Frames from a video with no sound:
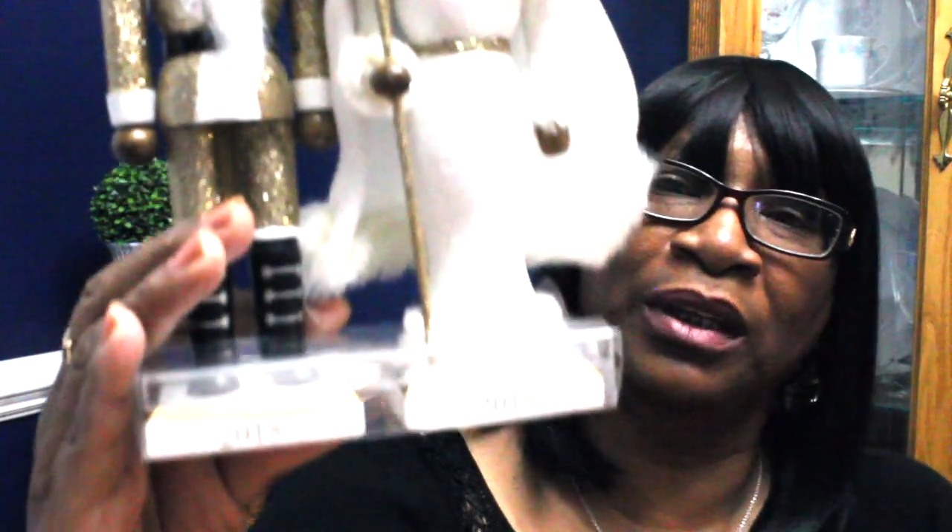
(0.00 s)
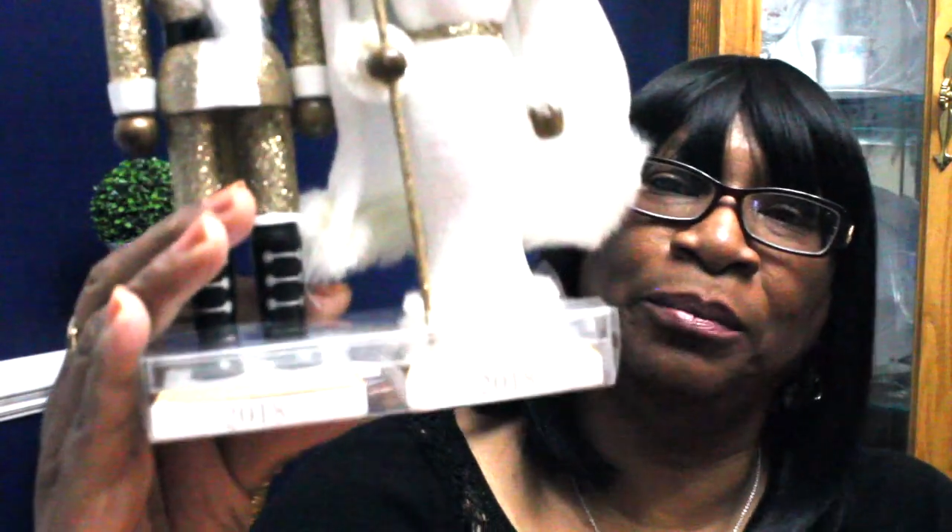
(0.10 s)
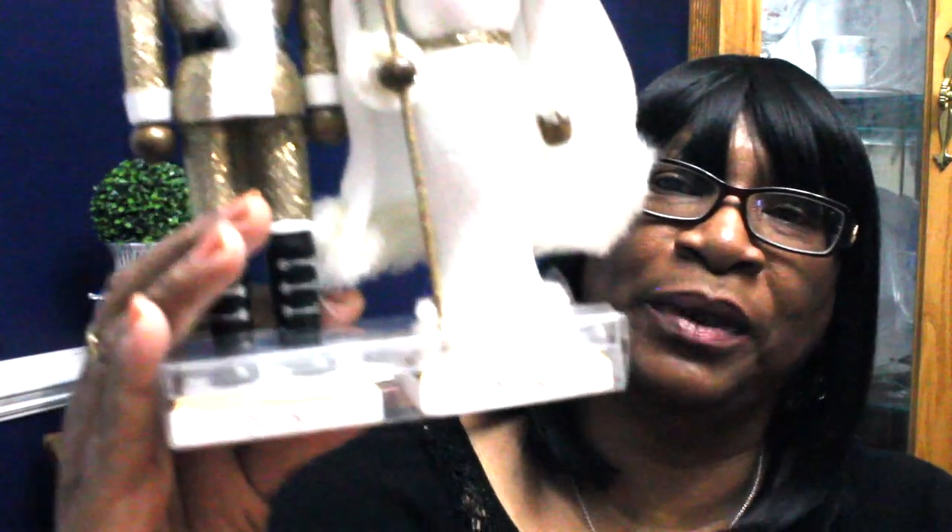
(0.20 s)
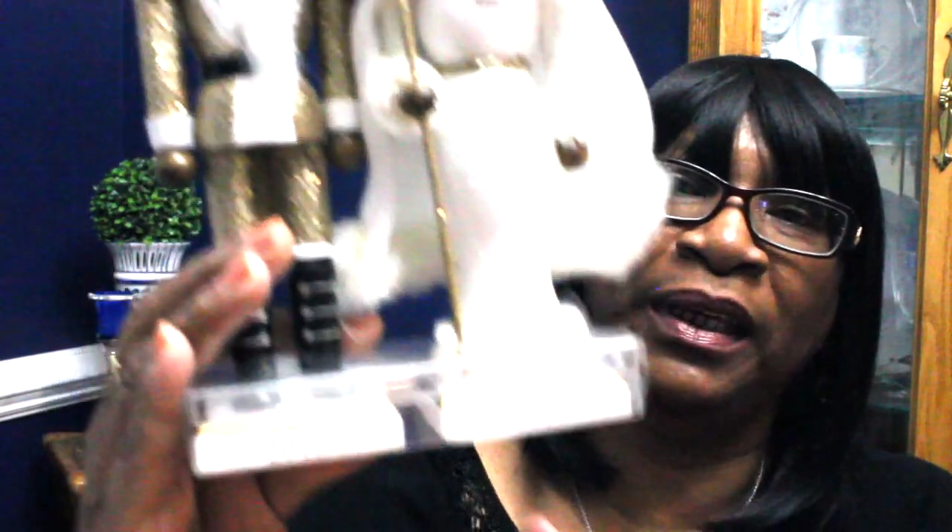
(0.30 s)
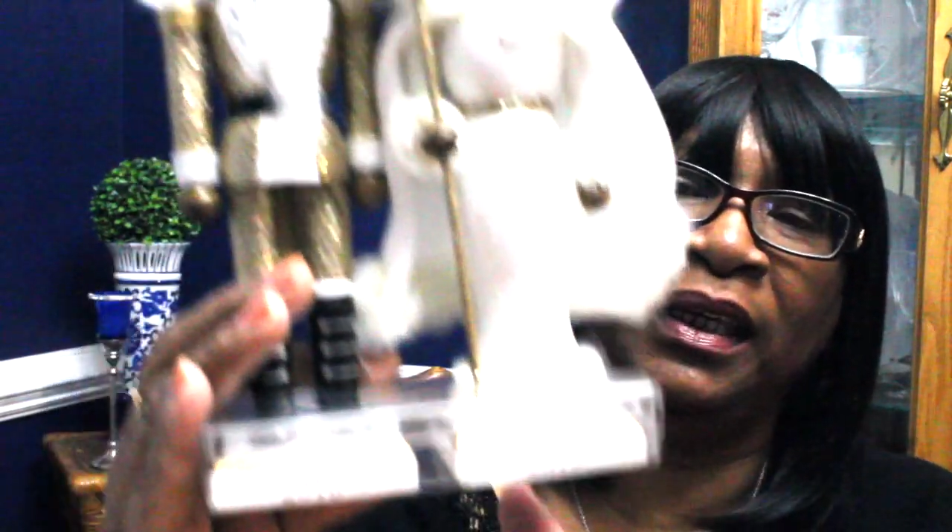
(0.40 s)

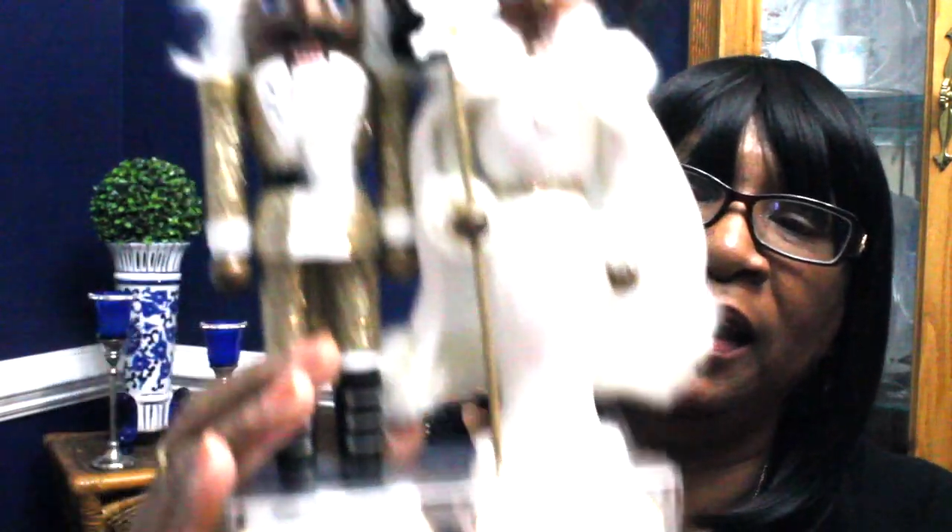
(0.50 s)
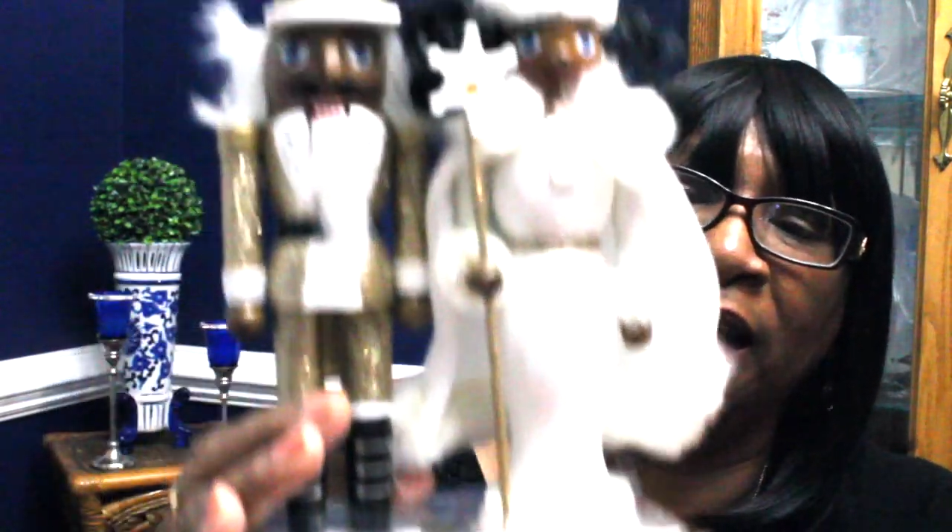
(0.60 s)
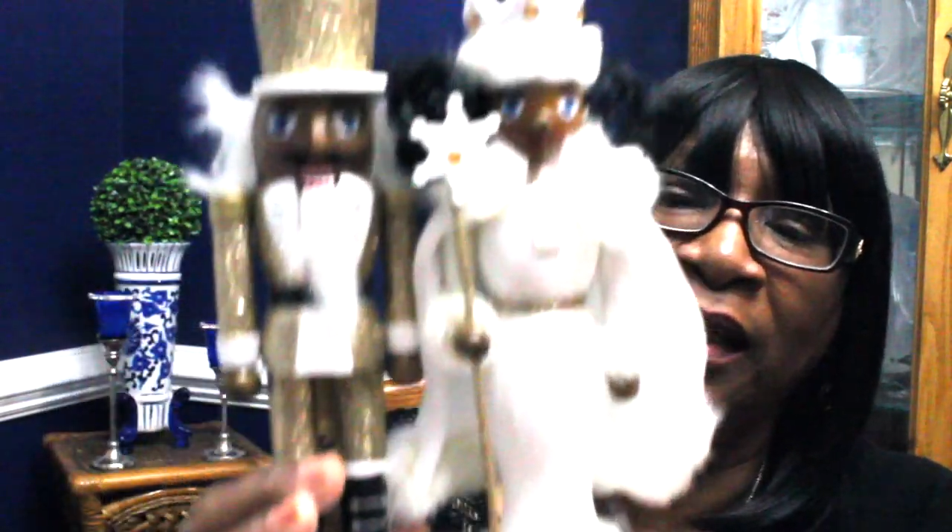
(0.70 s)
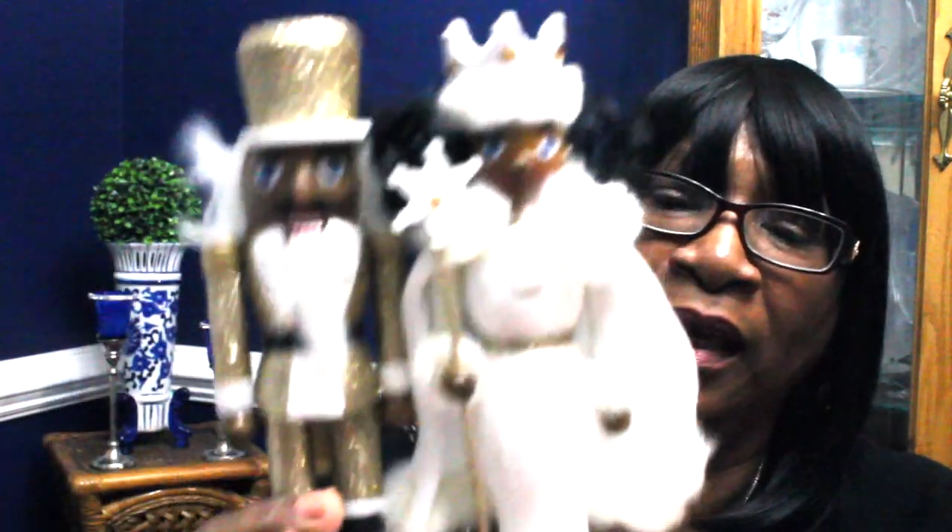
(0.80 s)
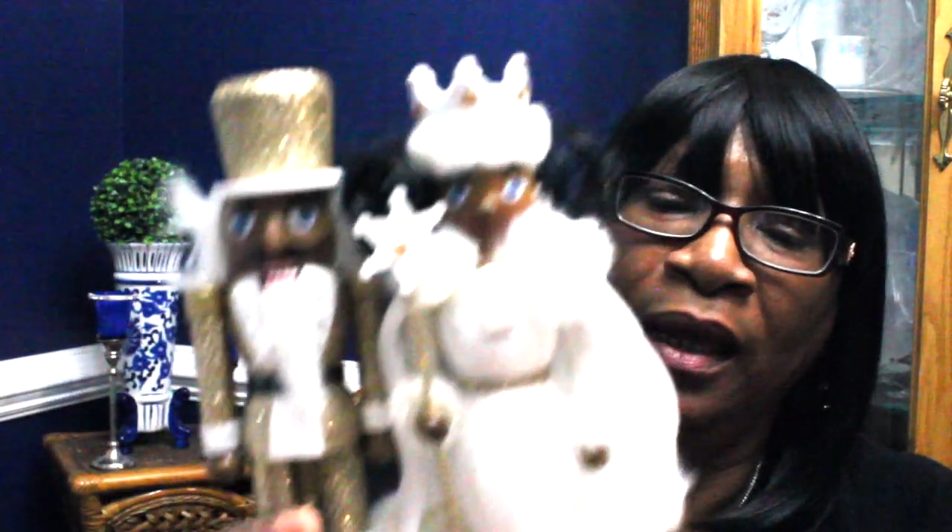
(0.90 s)
really
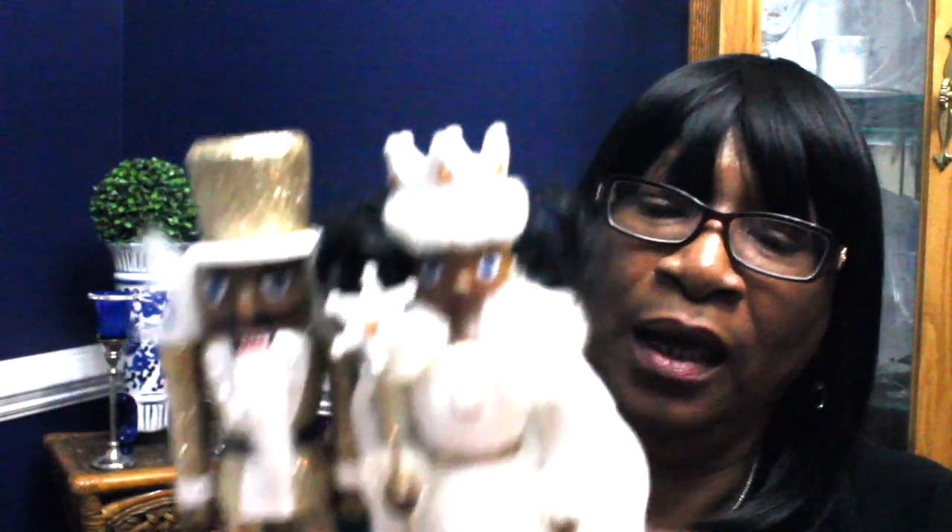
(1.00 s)
big,